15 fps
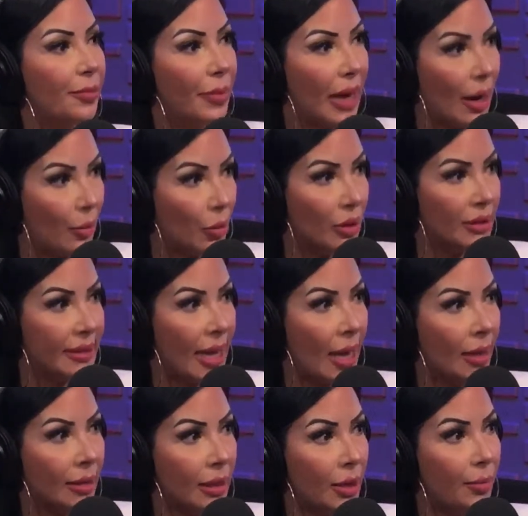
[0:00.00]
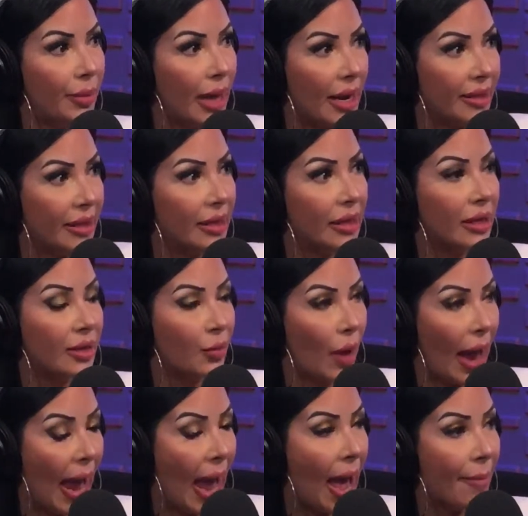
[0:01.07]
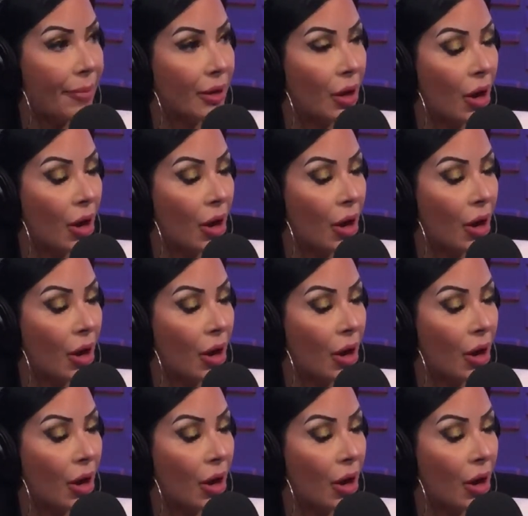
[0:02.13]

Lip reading: but I will tell you, but I think that's what happened